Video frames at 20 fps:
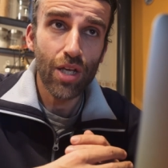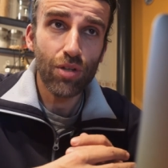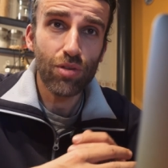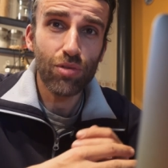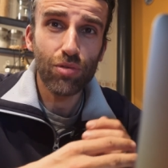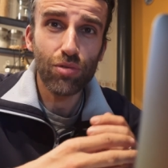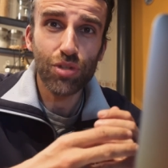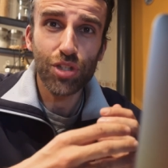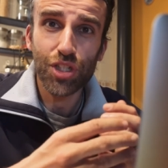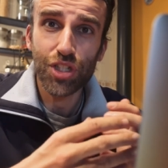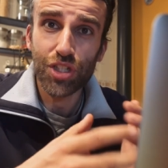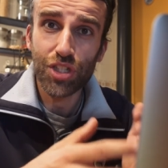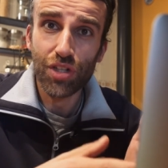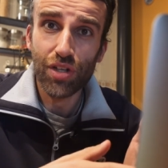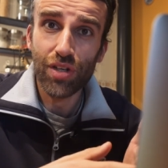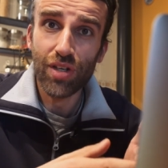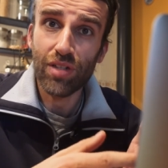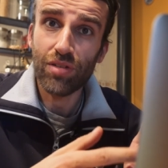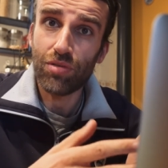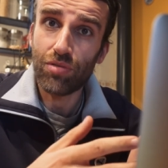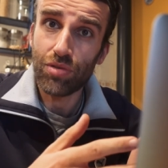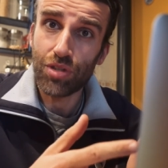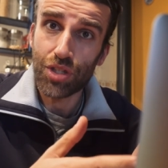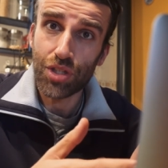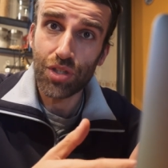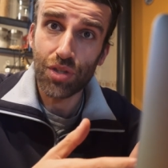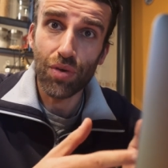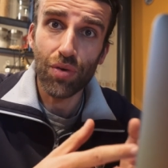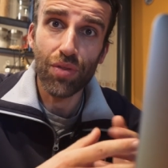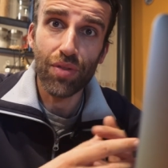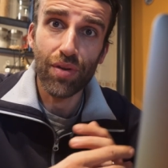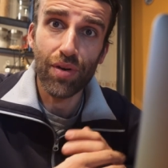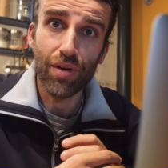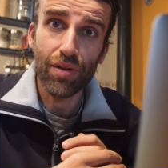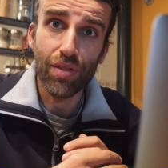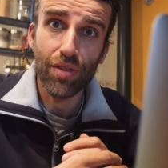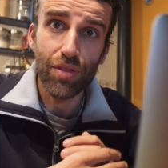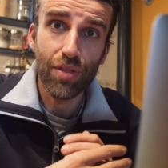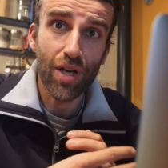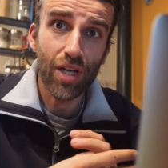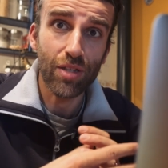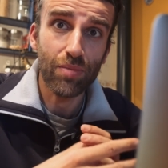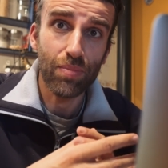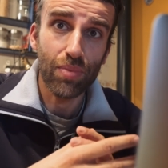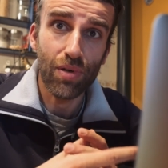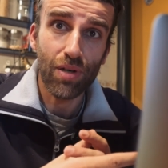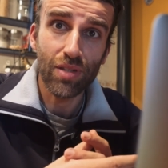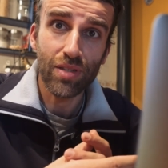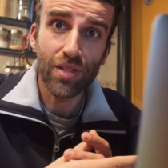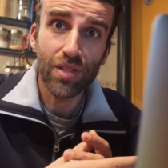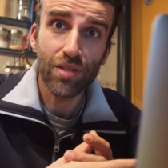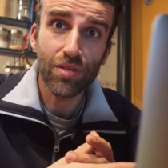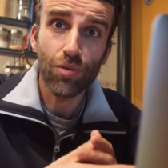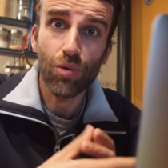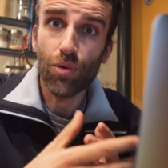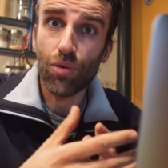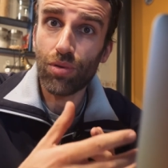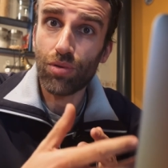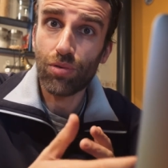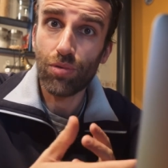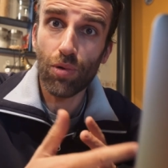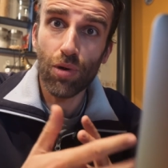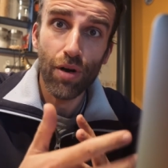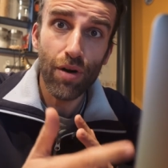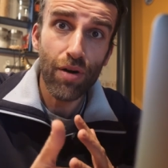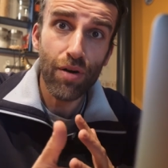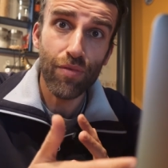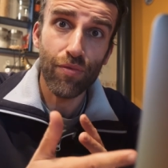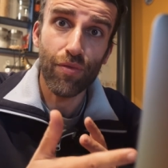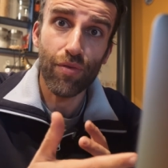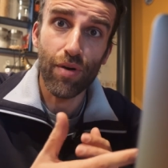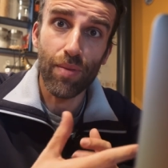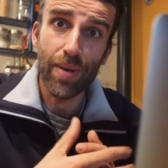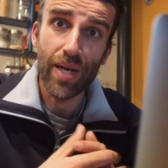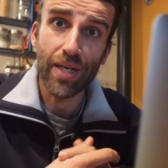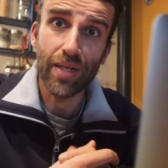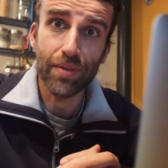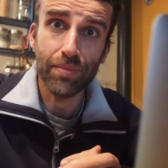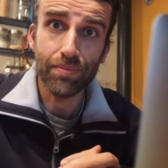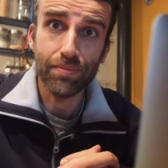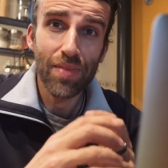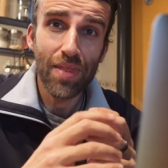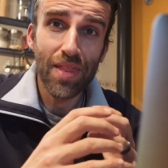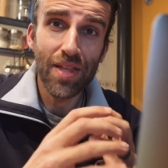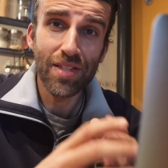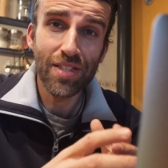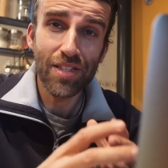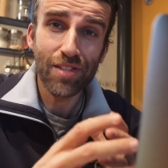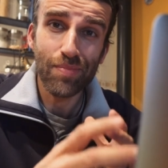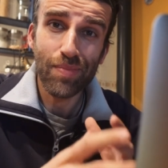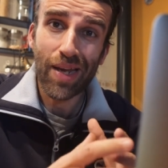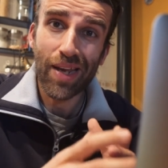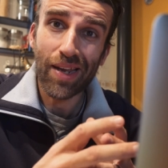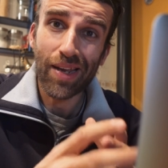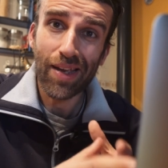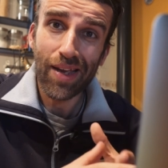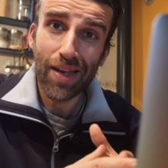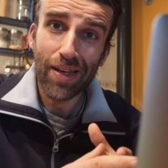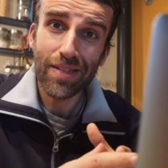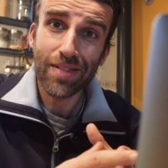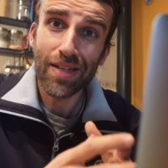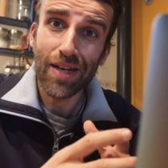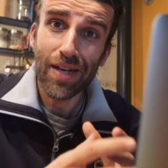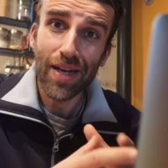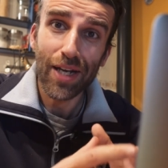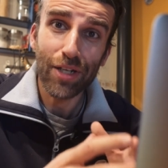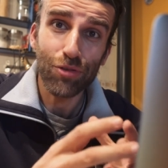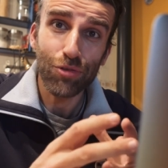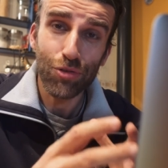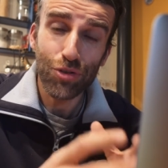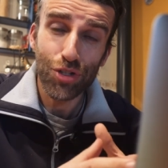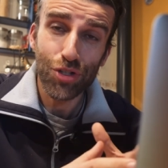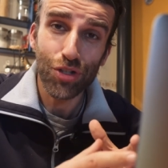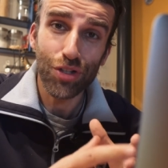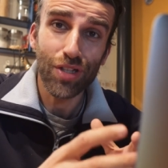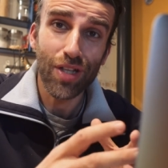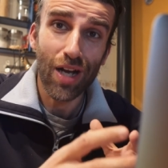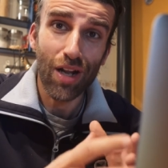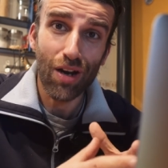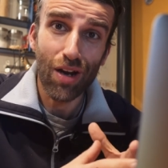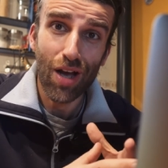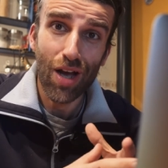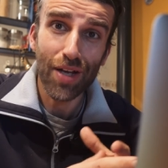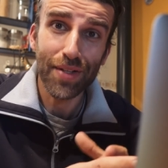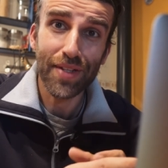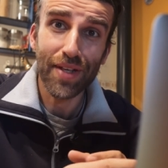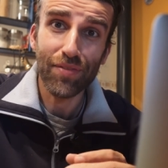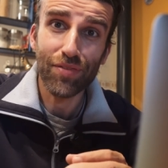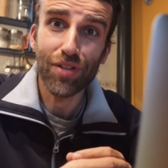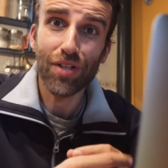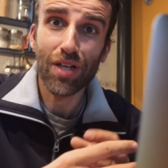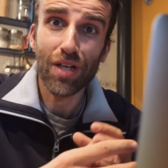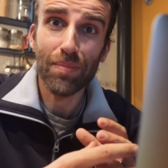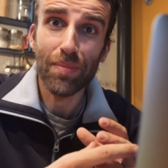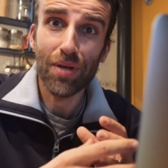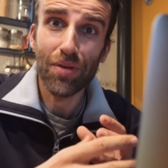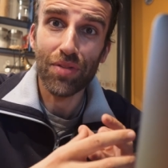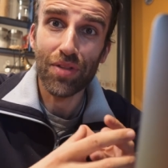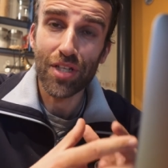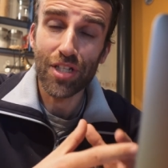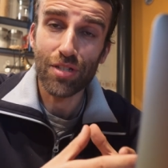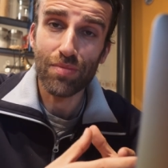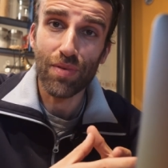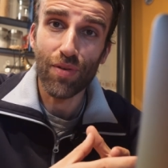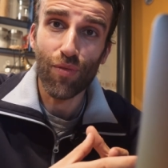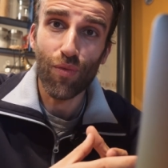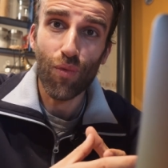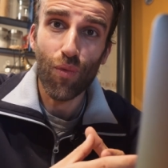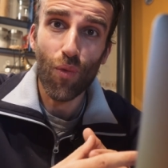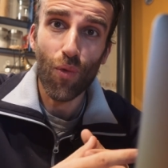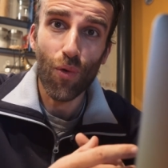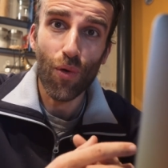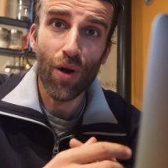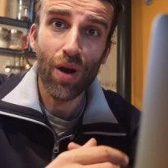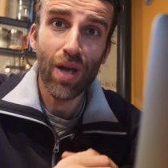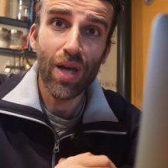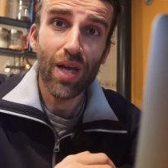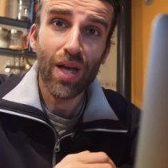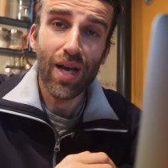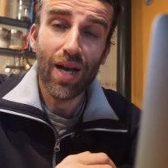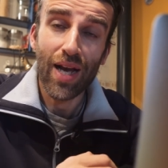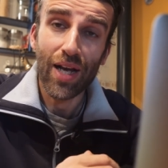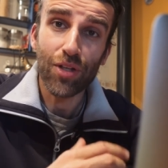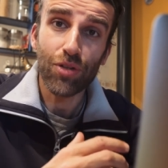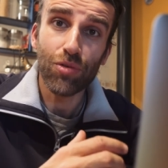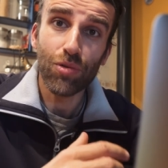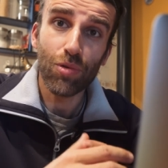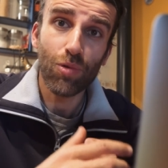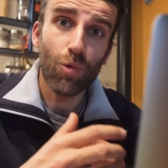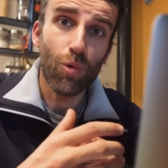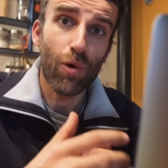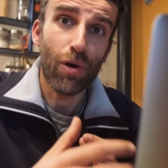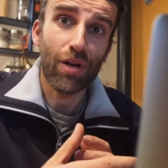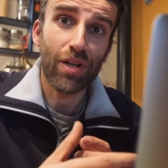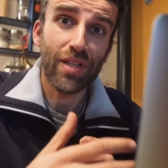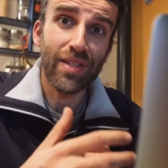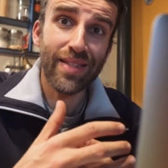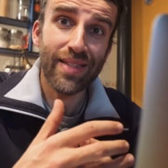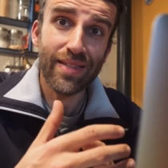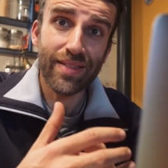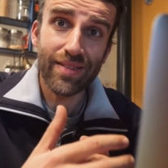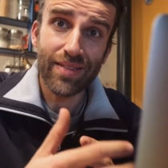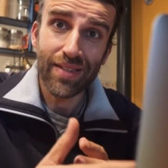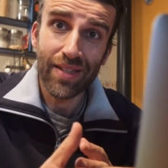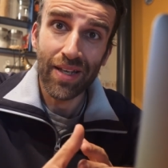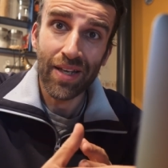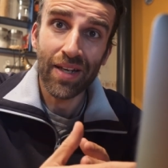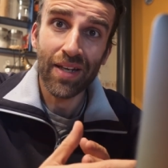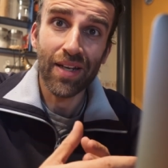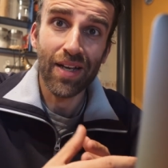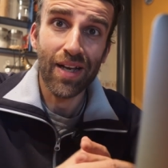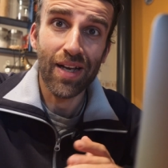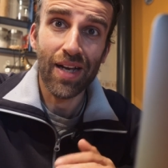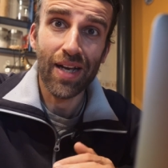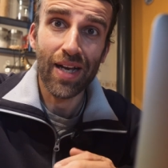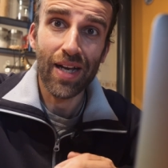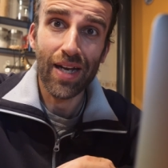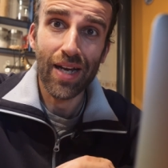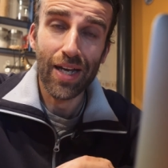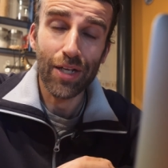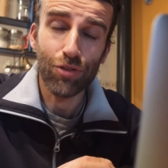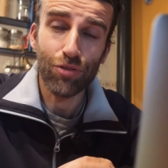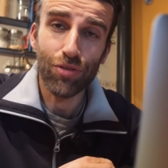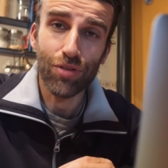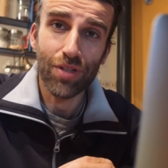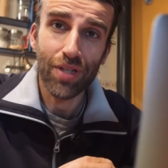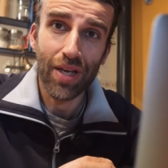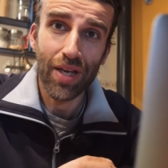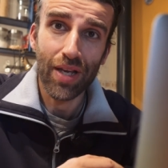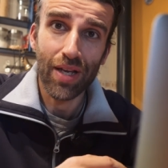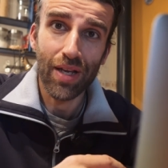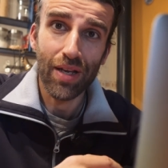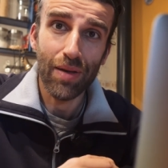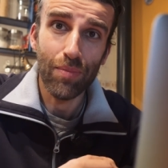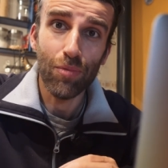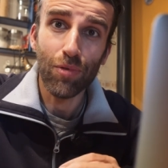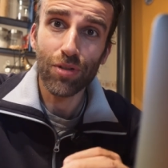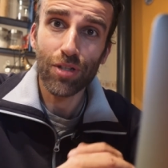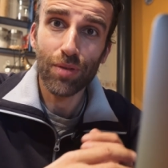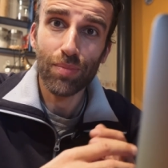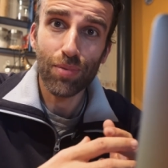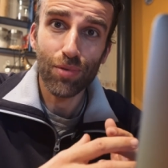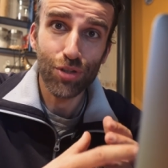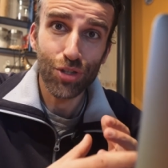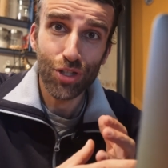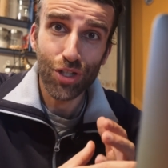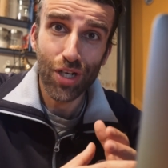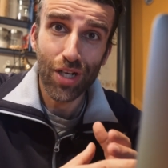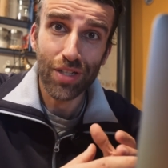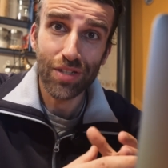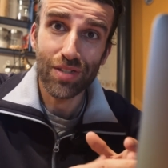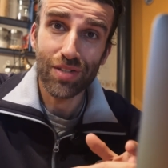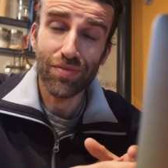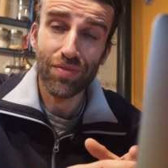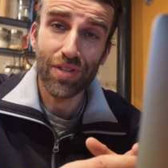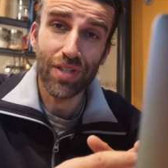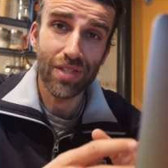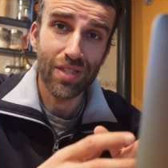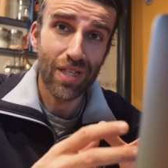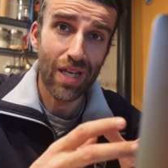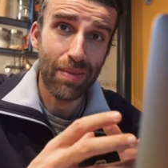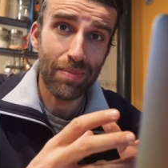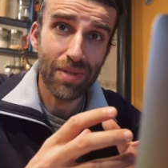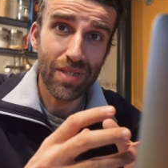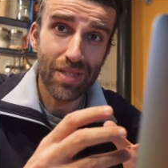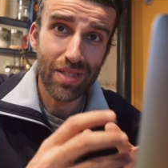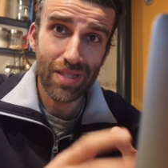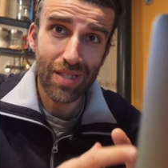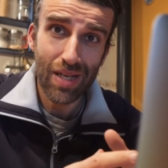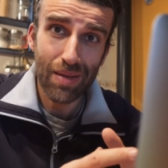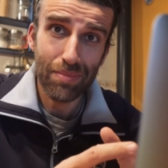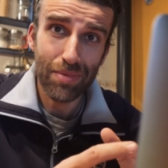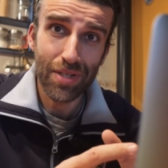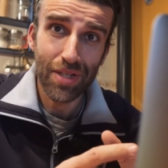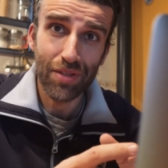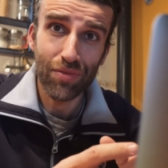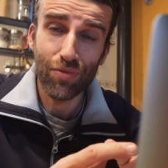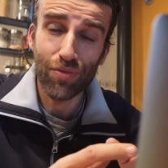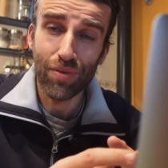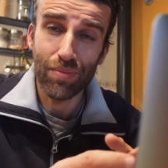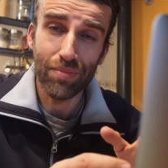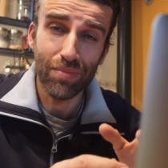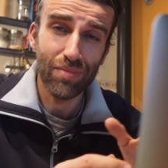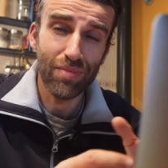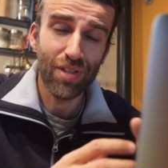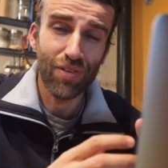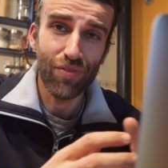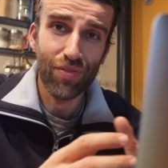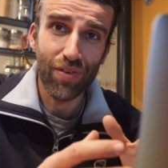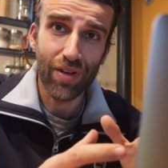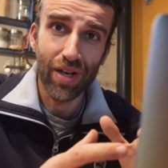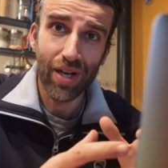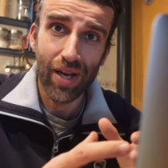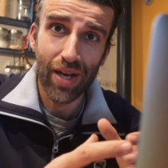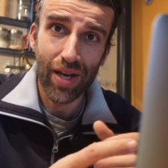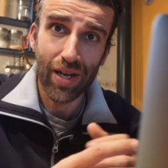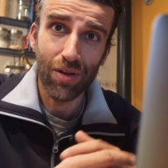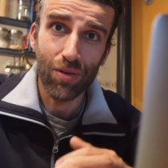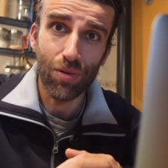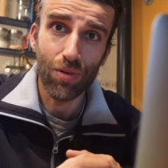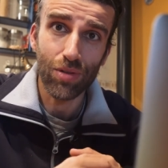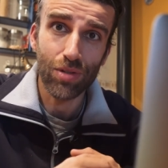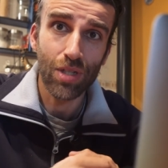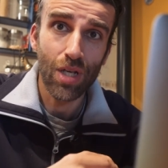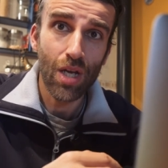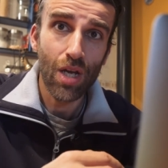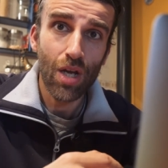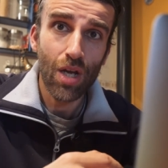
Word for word: to share and to show their thought process or to learn from it. This is my case. I like to shoot a lot. I've talked about this before. I do work the scene, and I like to take uh, multiple shots of the same subject from different angles